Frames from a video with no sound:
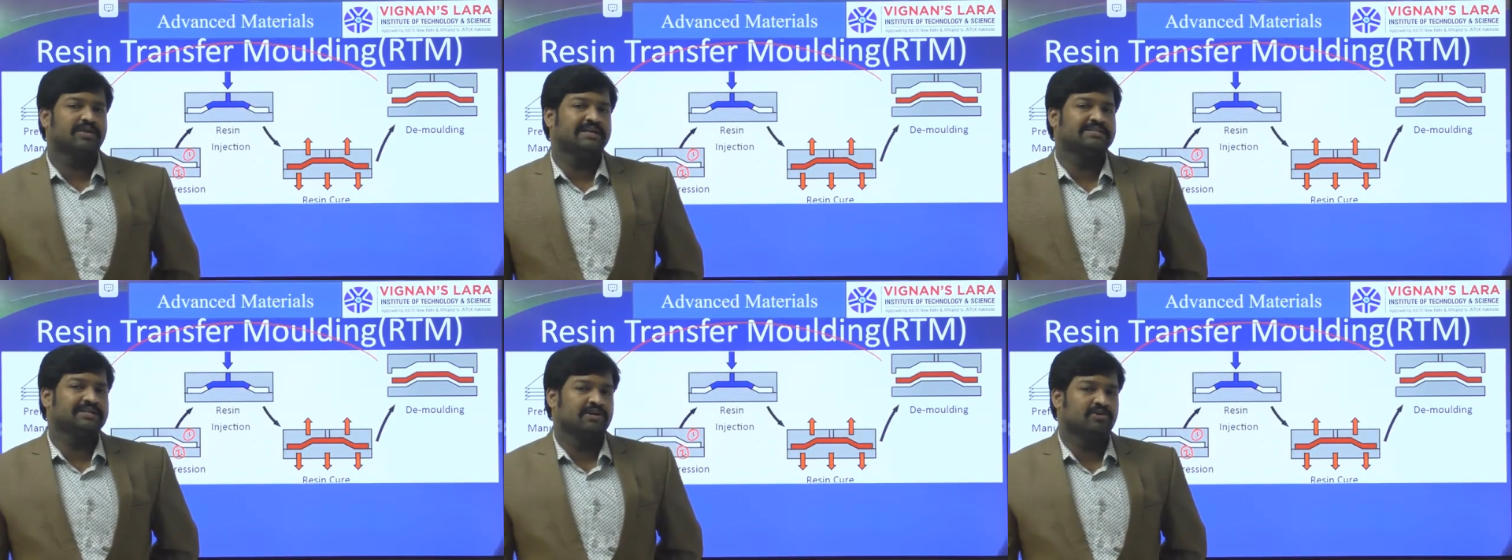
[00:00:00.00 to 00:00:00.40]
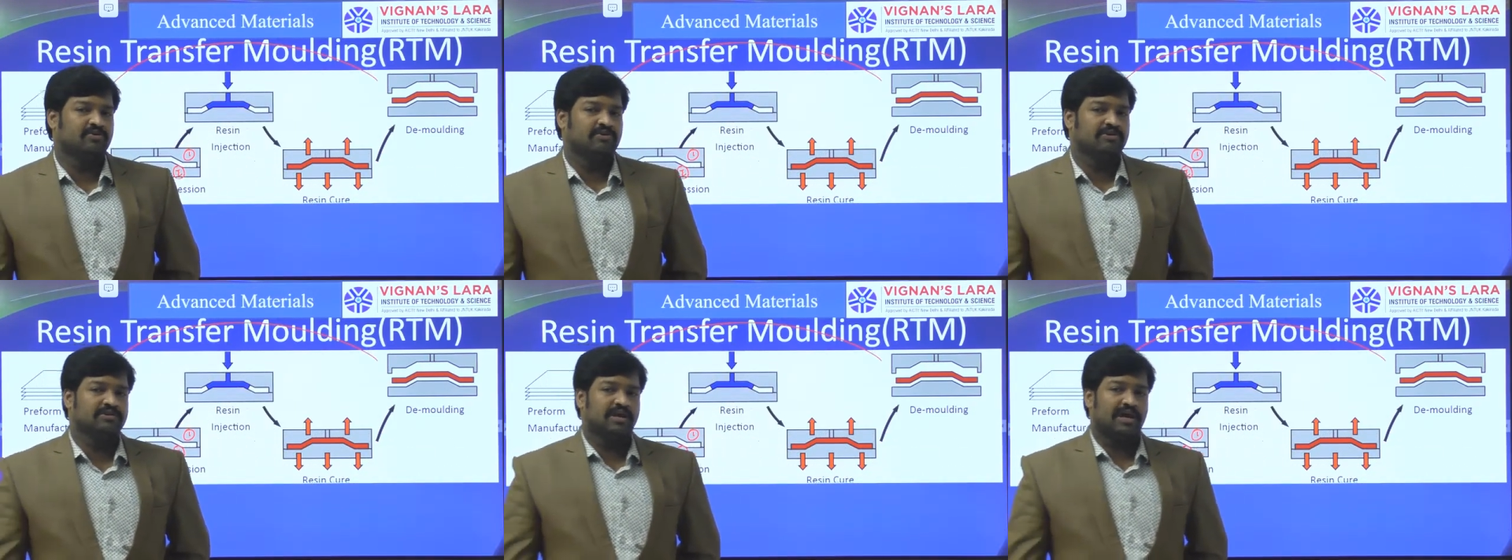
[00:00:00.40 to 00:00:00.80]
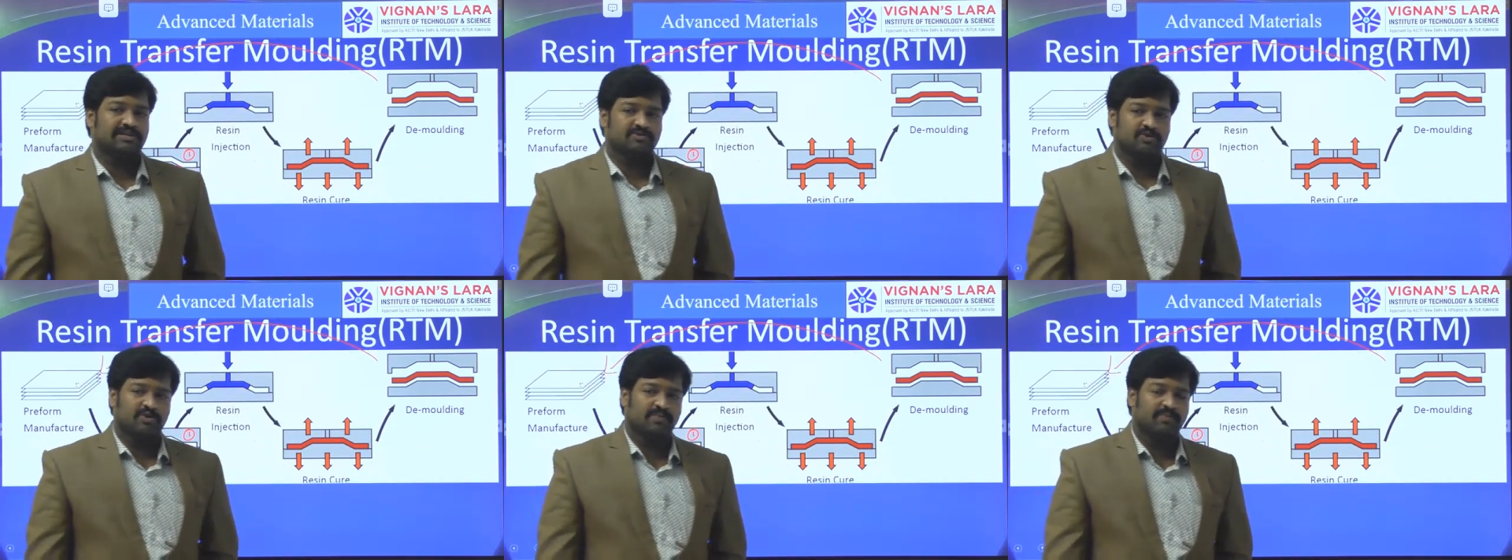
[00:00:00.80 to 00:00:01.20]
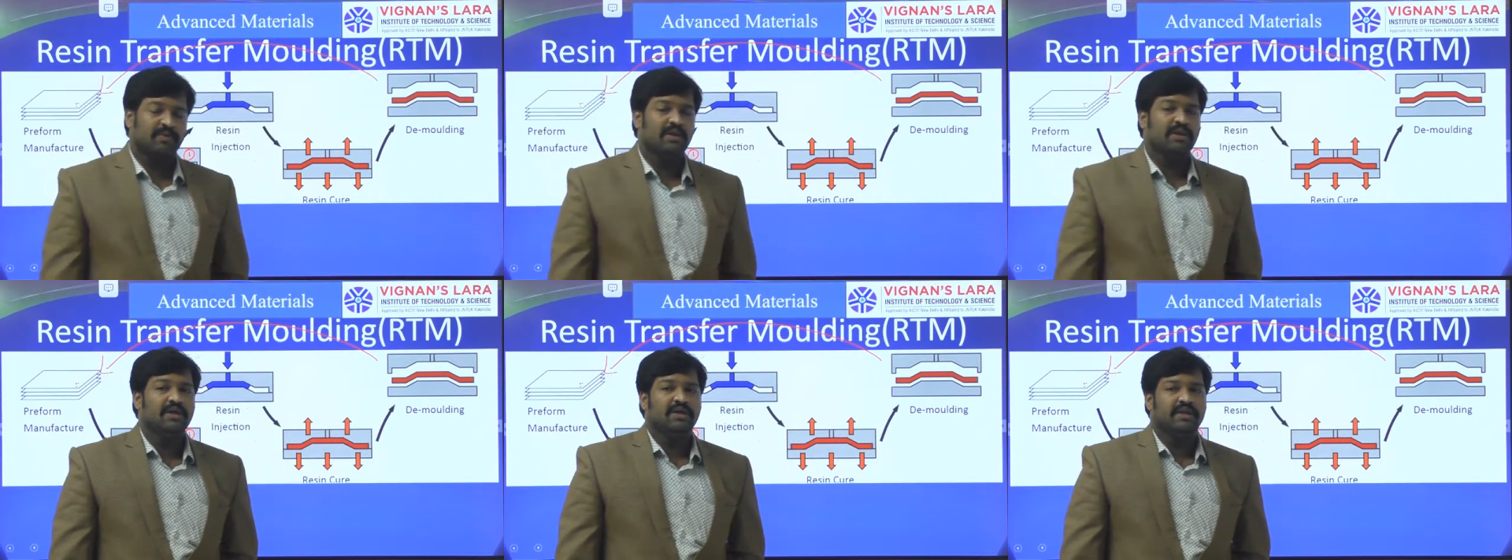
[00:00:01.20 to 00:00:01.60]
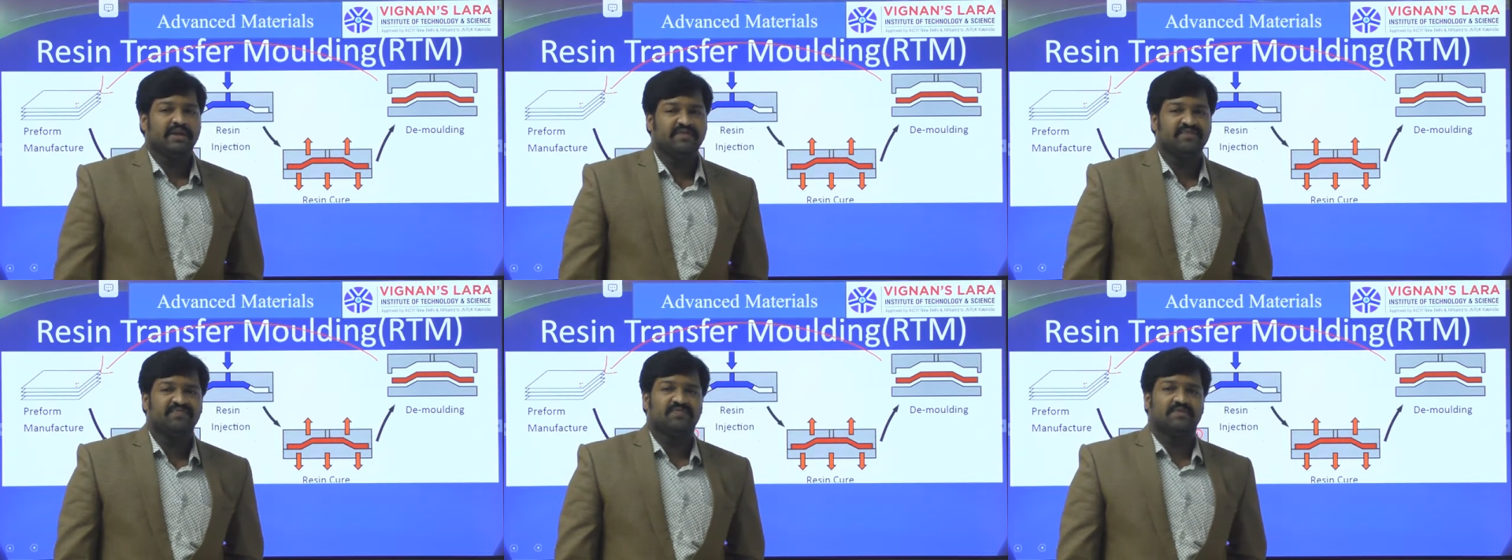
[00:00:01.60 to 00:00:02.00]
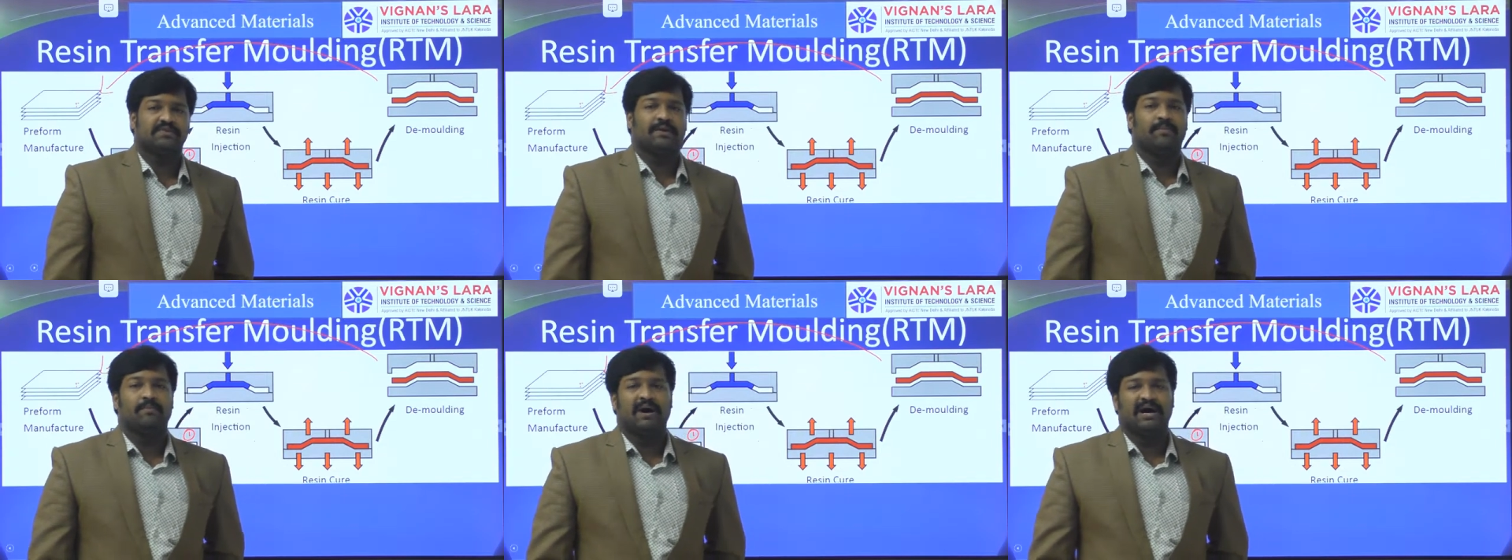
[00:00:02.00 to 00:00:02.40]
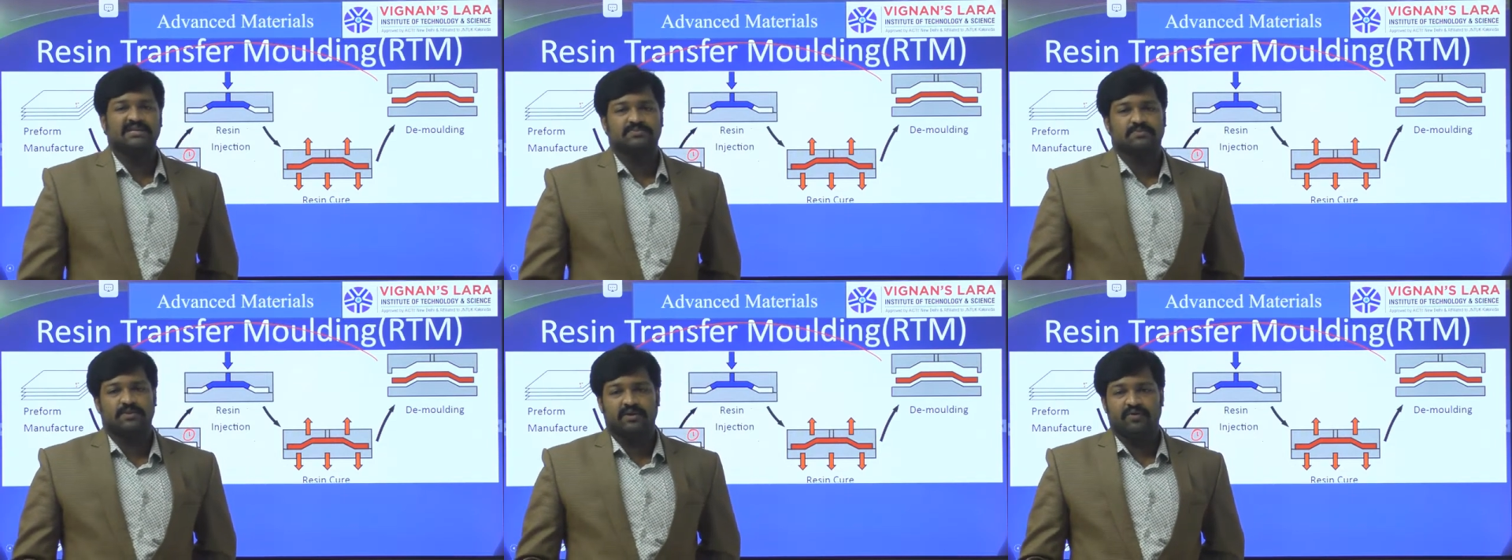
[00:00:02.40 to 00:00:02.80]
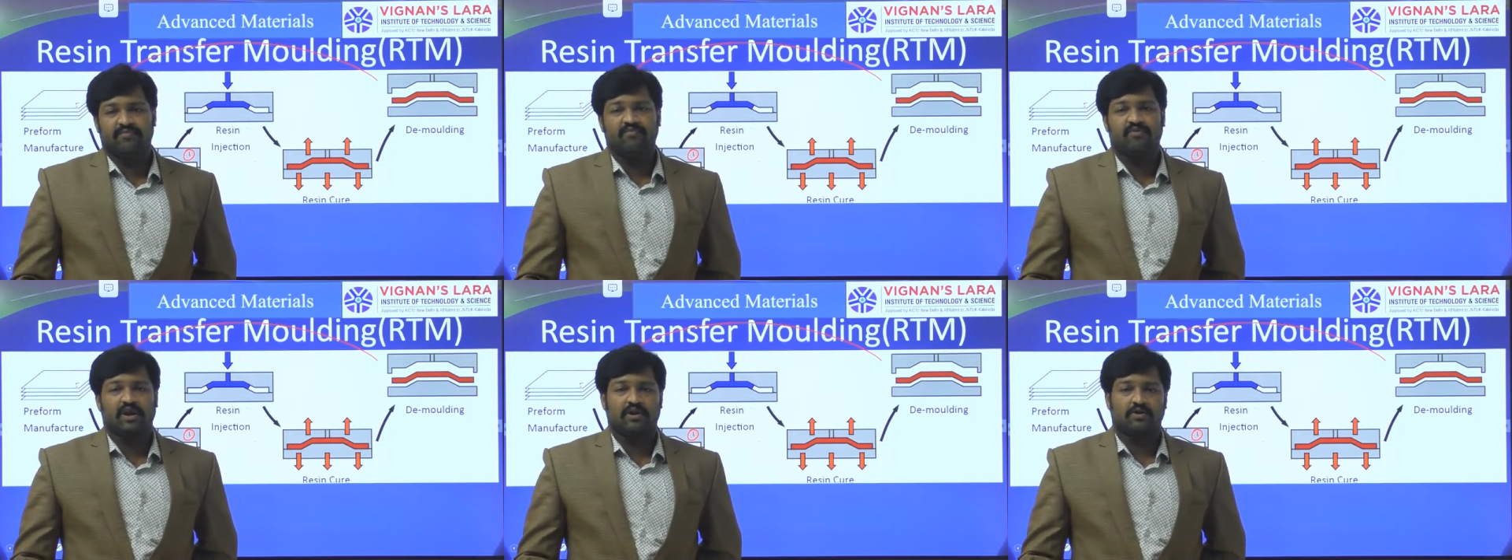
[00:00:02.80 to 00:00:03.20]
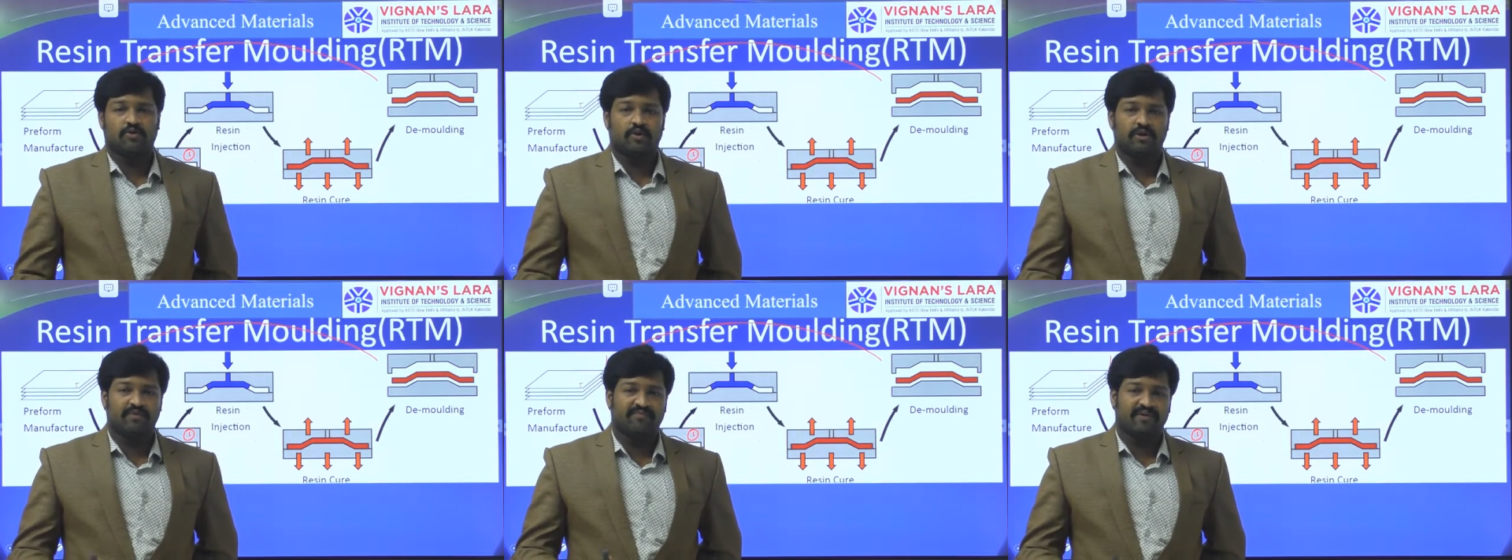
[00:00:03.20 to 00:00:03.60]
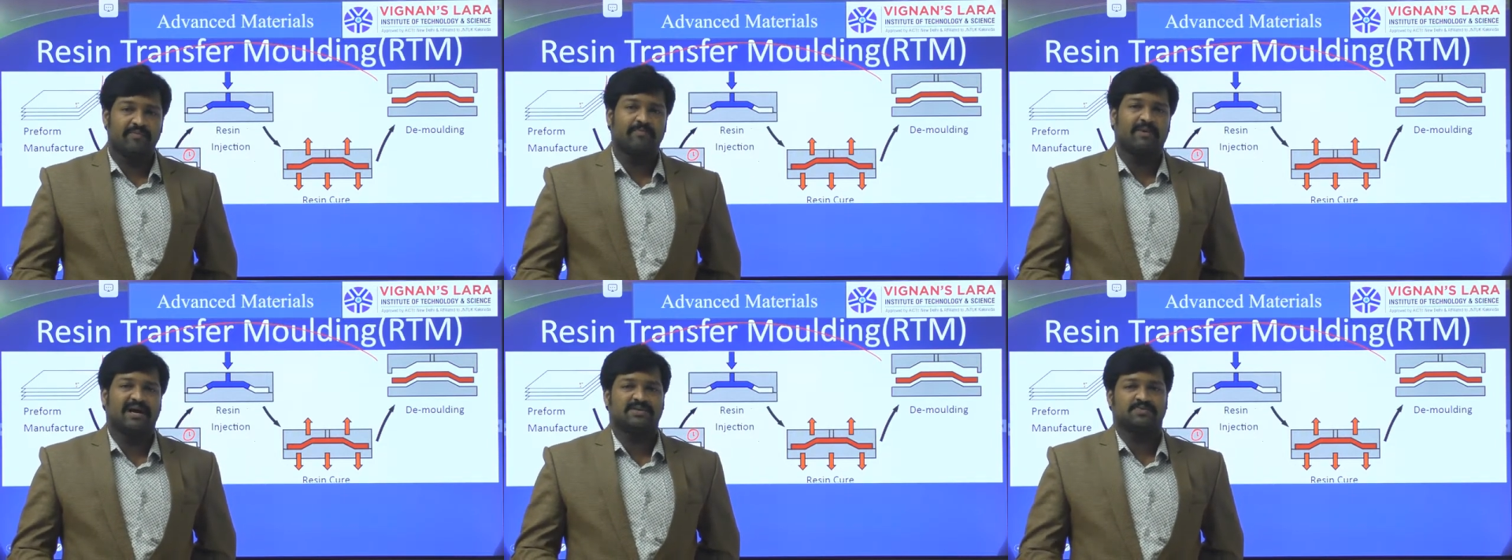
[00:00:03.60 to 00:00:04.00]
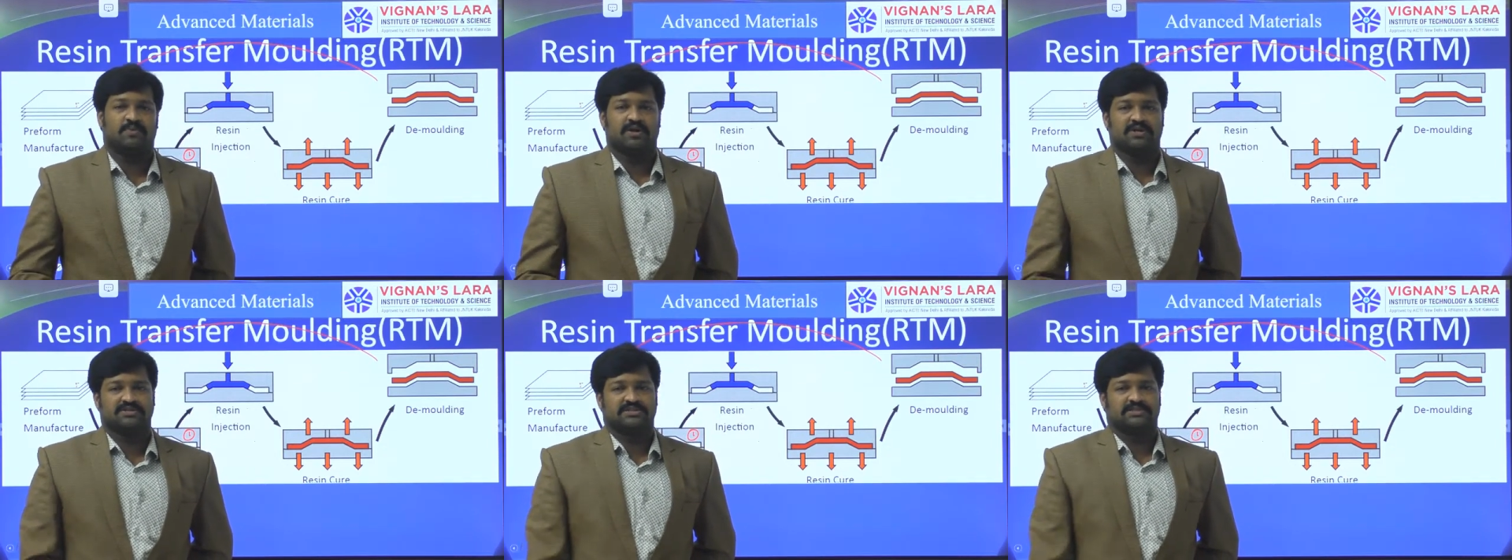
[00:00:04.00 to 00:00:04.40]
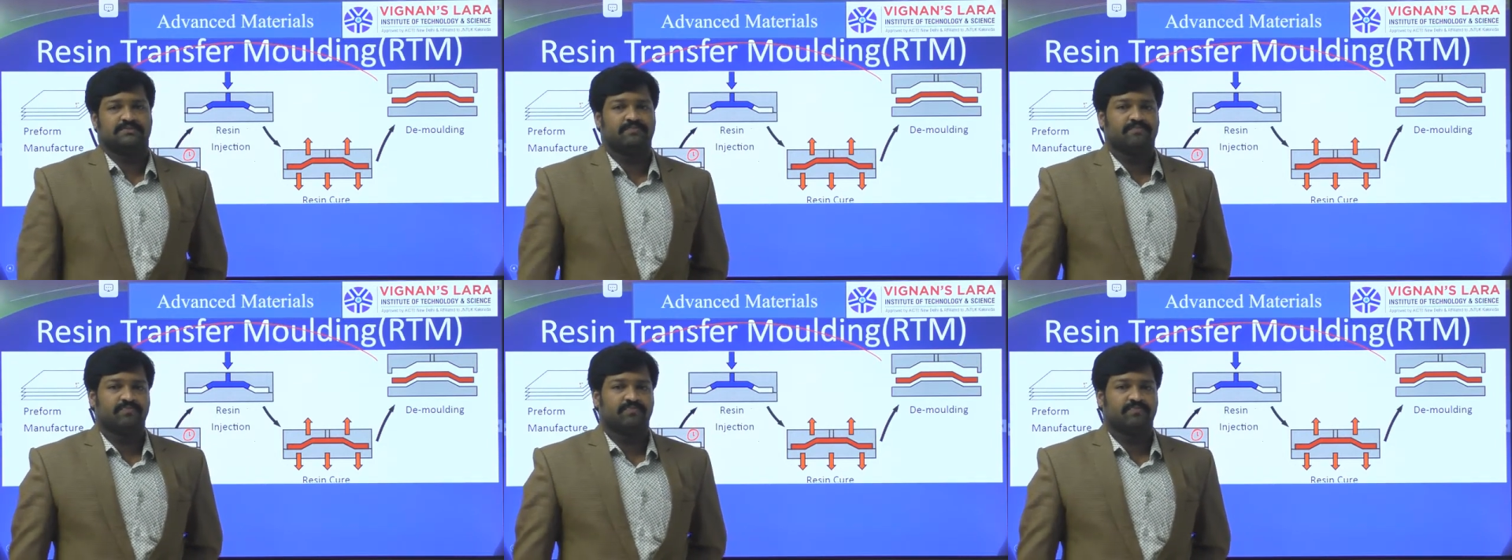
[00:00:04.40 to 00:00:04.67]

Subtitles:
dies are suitable if we are going for mass production.